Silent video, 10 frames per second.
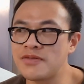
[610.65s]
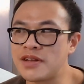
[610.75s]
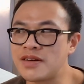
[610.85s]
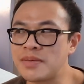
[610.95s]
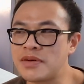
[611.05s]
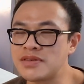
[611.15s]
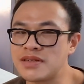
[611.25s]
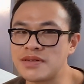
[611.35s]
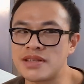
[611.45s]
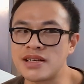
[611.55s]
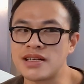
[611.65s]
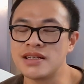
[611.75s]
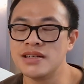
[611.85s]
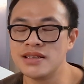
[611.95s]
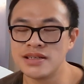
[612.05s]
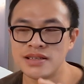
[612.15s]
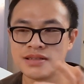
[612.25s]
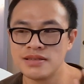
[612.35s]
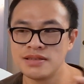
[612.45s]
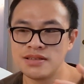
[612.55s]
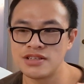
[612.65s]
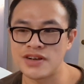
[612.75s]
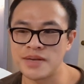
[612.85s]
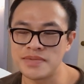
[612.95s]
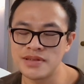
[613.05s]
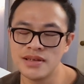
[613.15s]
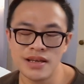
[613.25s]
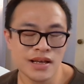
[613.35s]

video I posted with the stripes.